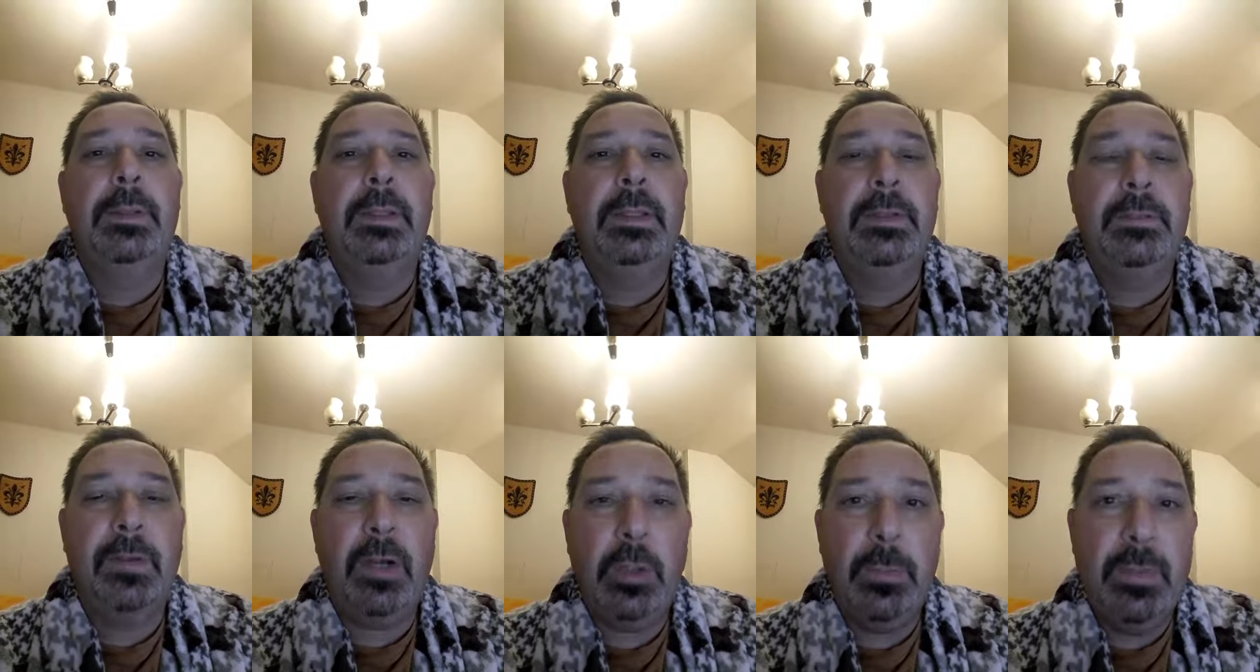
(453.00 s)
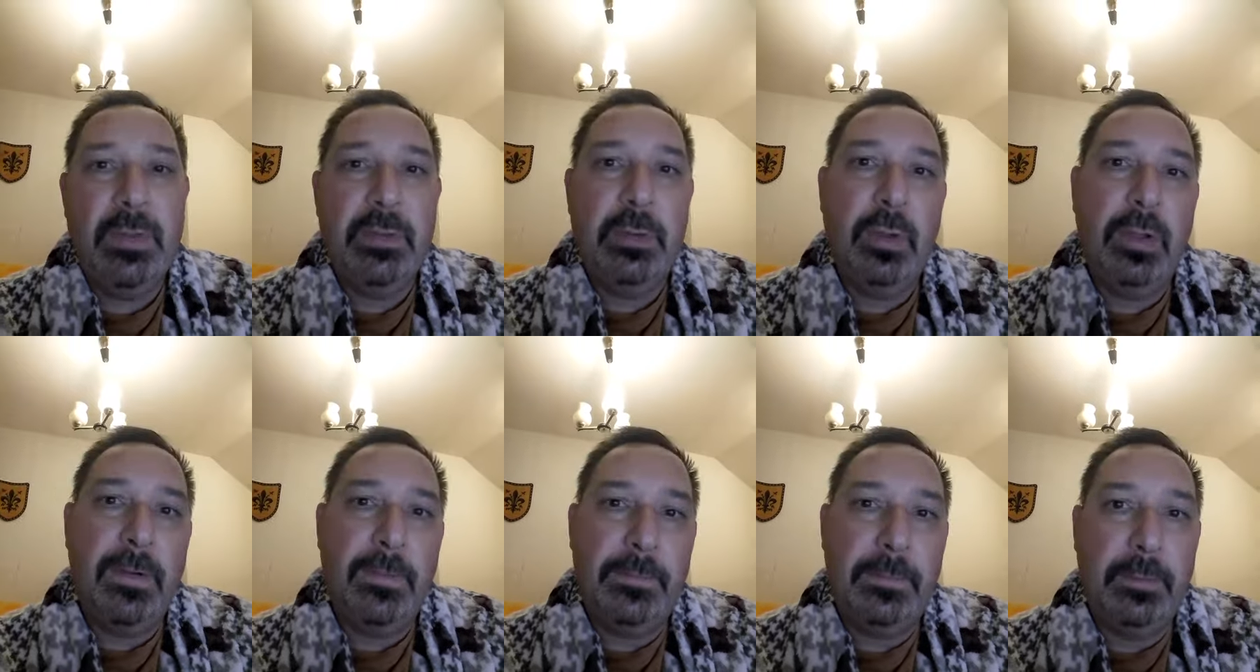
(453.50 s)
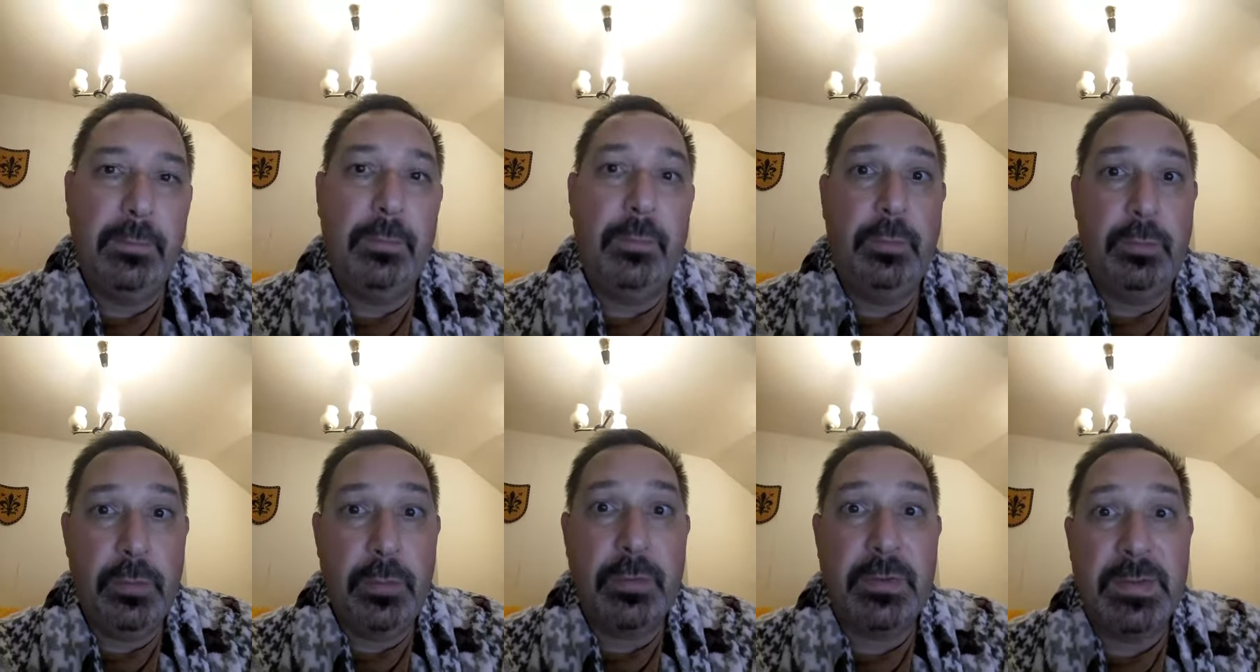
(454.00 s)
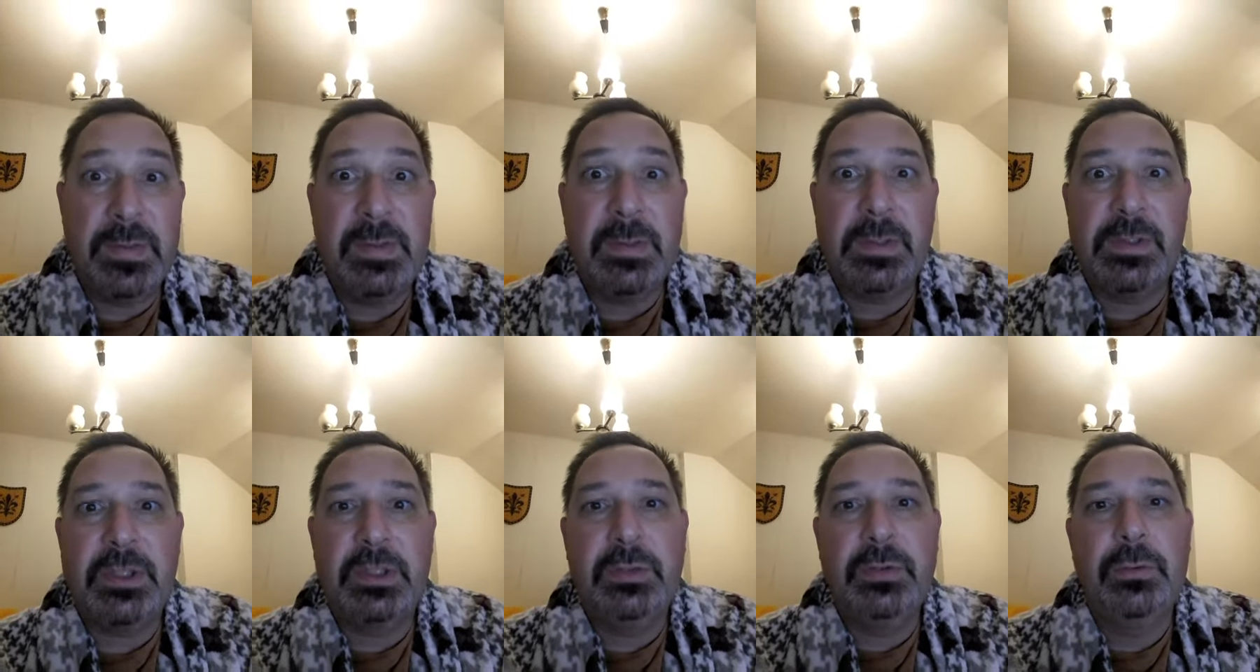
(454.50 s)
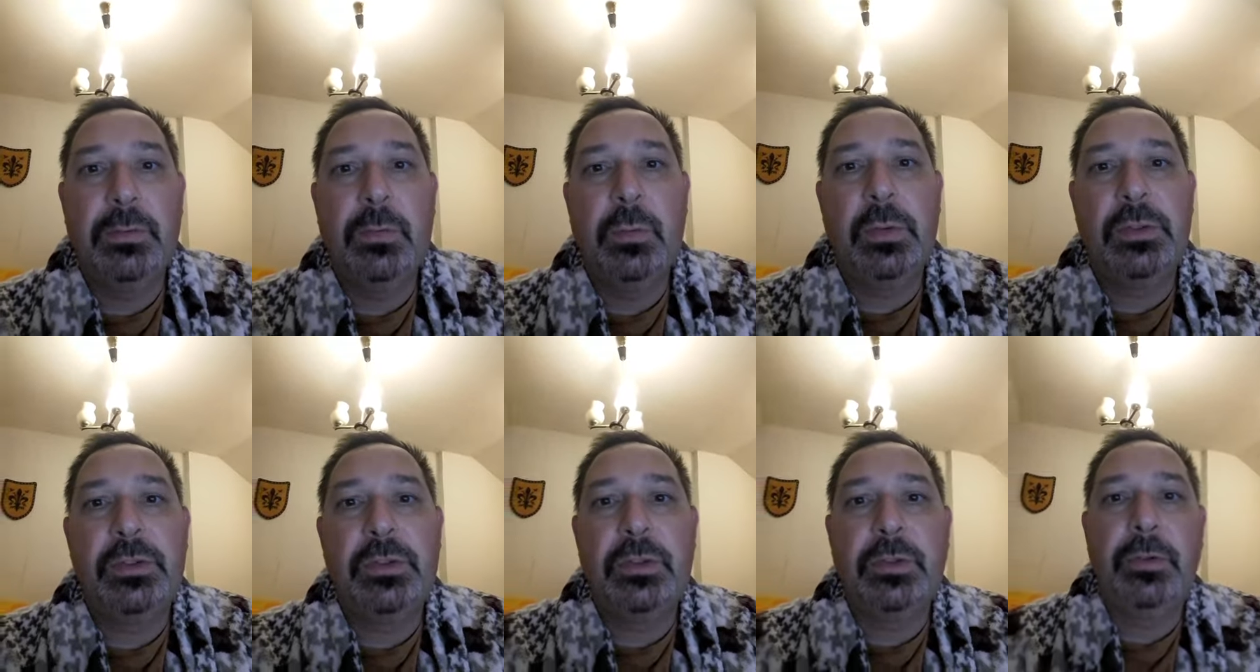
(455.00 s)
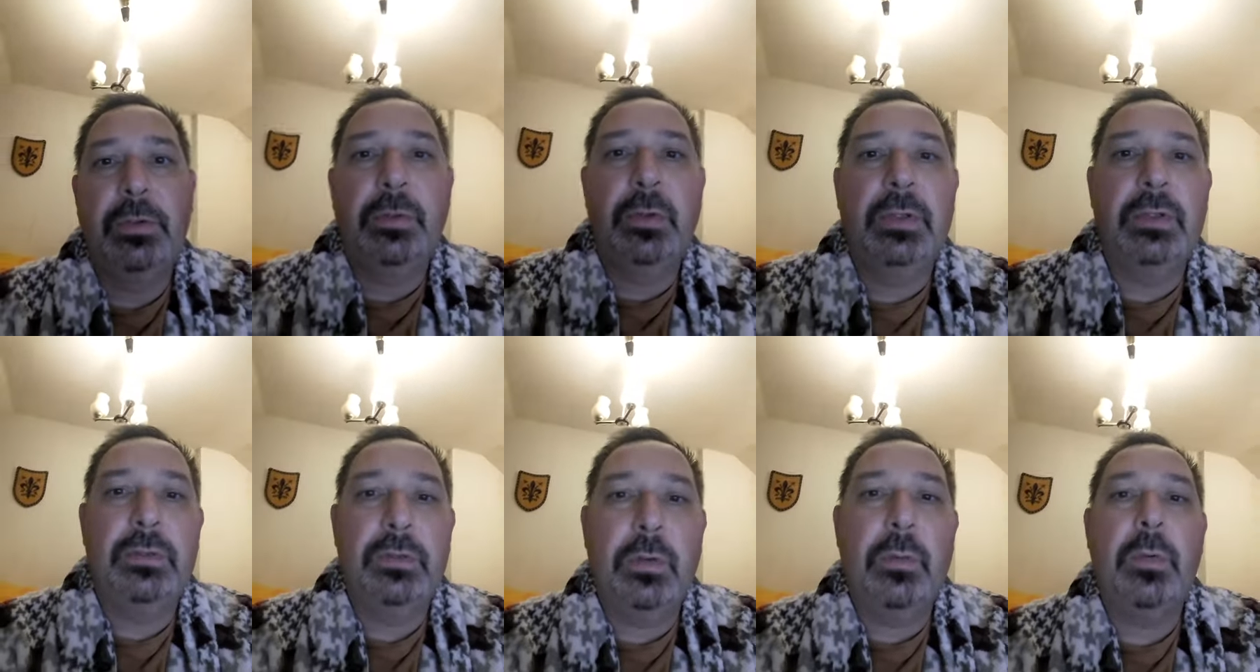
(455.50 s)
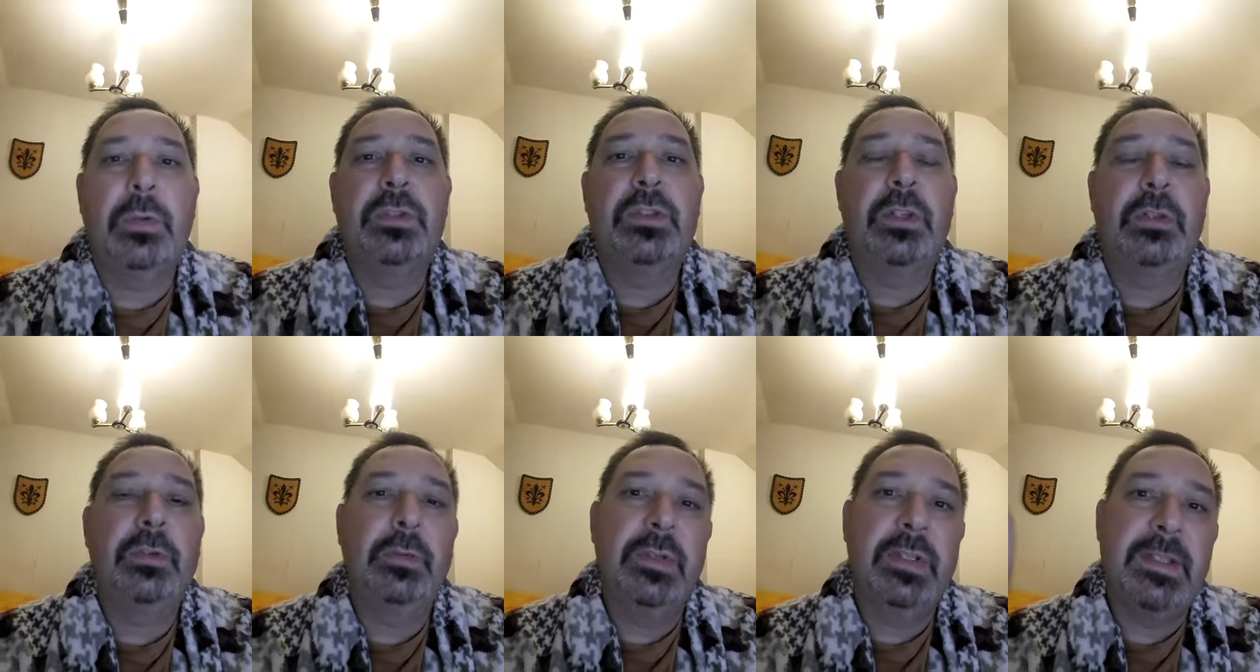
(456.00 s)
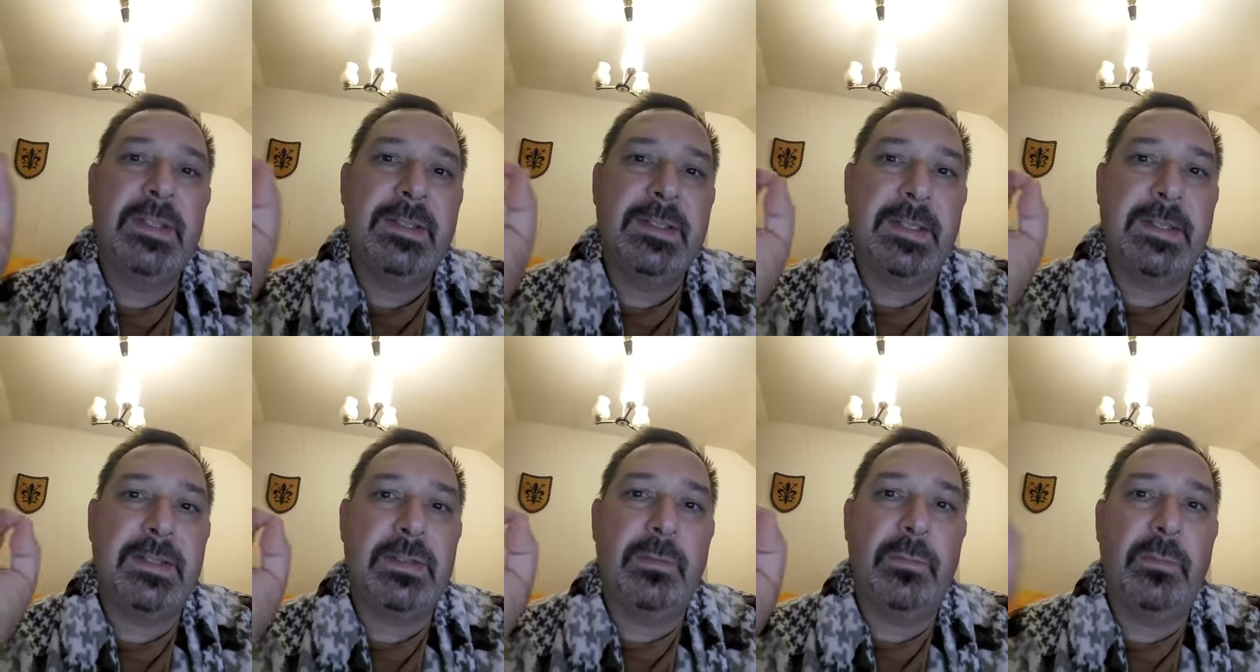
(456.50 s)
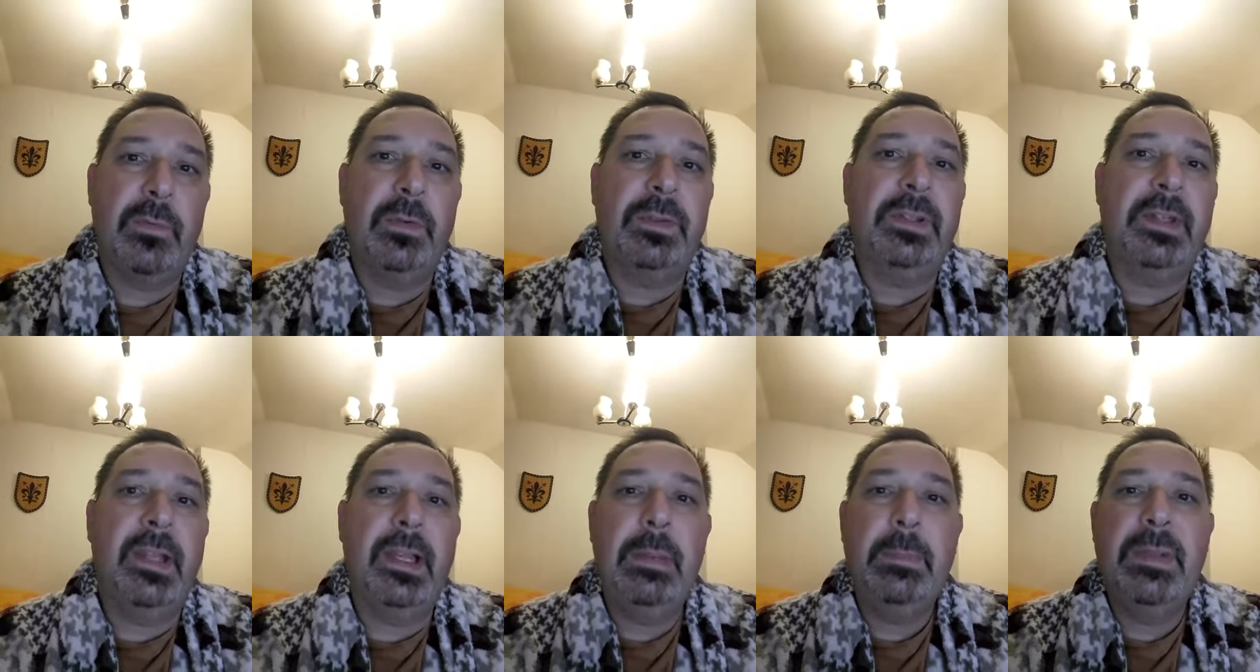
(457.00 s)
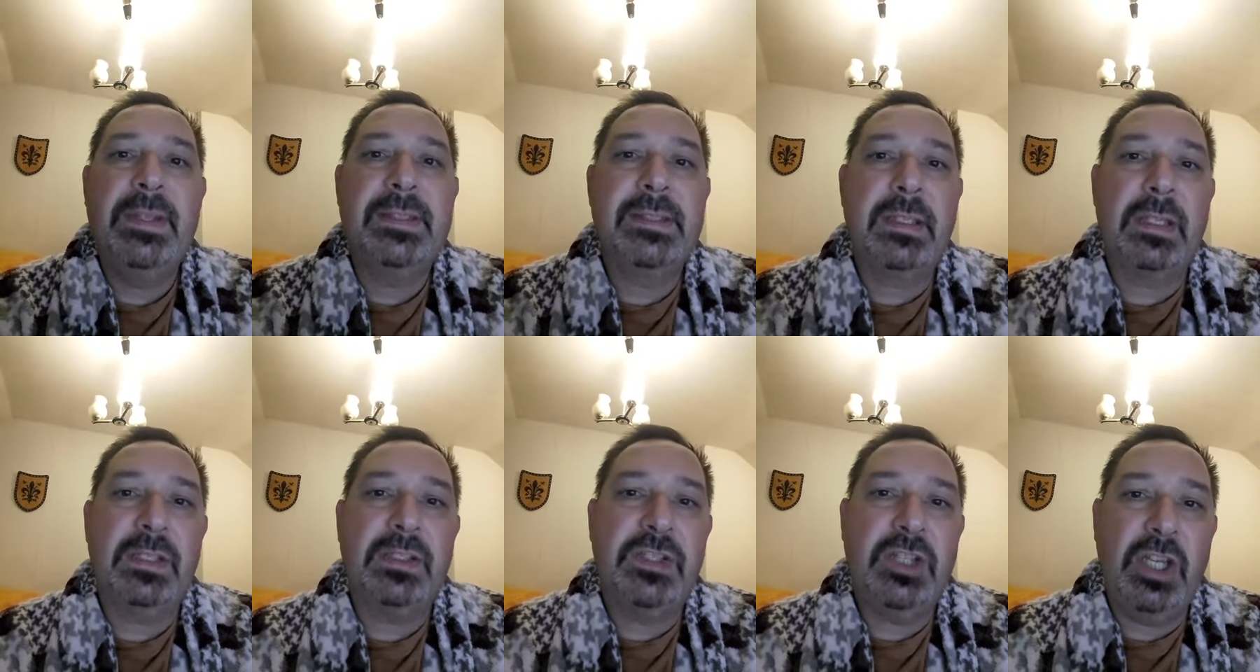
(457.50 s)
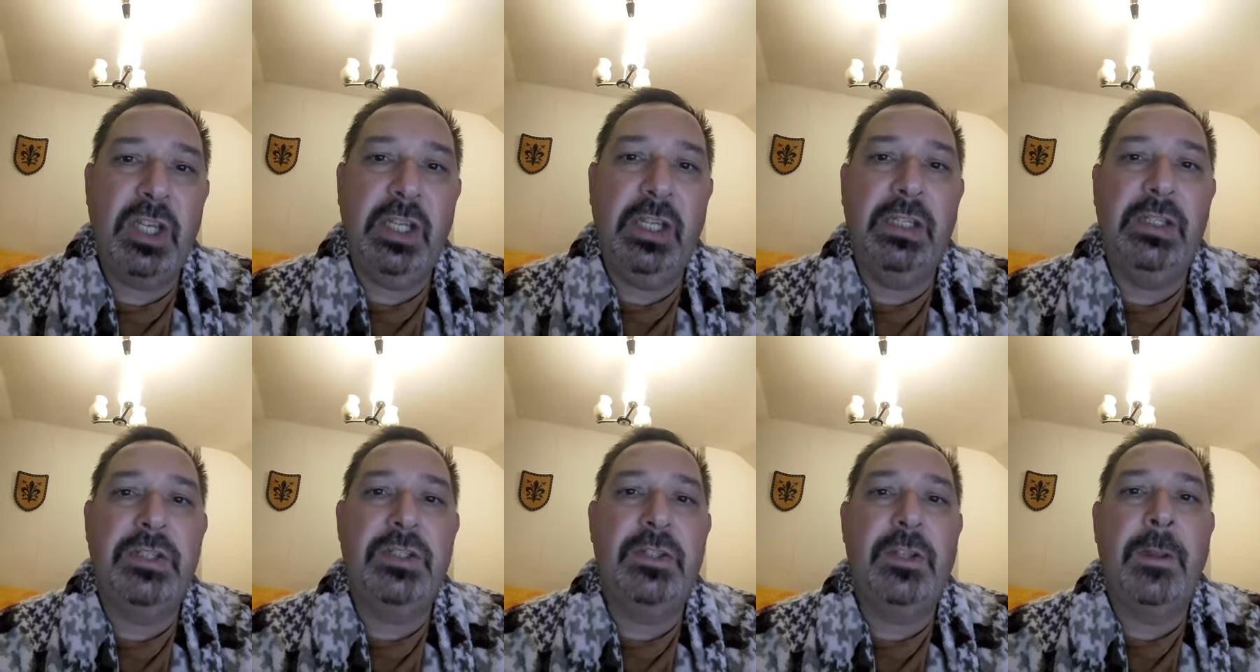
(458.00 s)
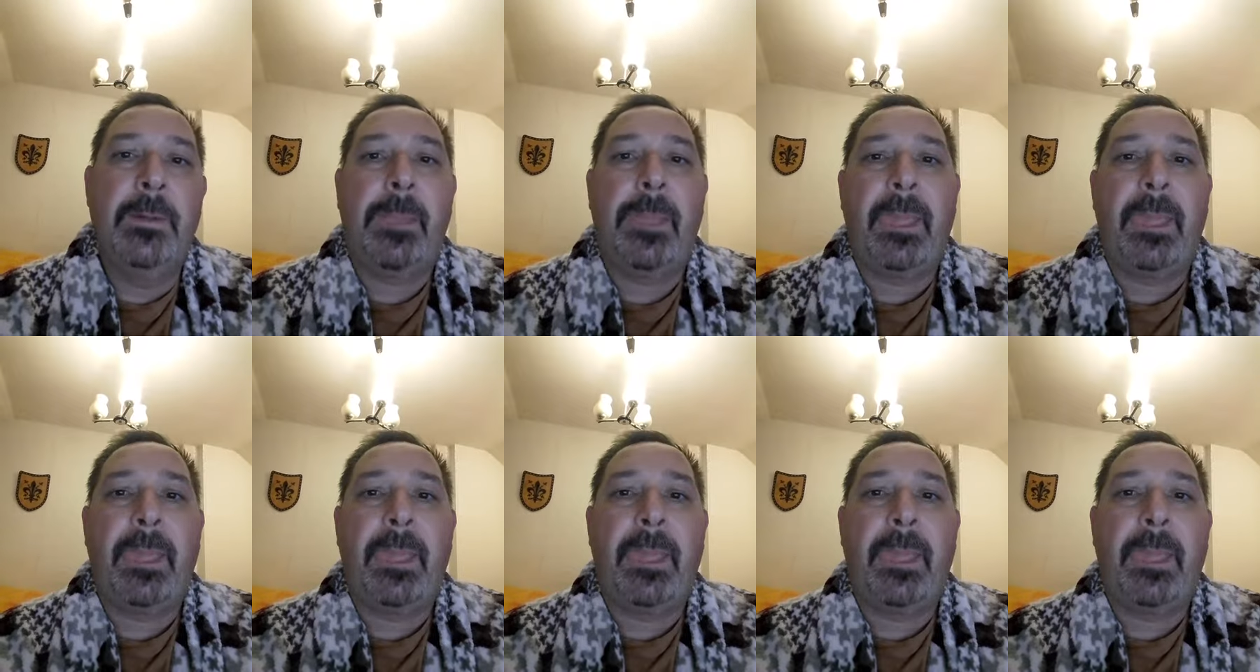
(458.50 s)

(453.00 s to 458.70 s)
environment, you have to do your research and do what you're doing, know what you're doing in the sense of what elements are changed.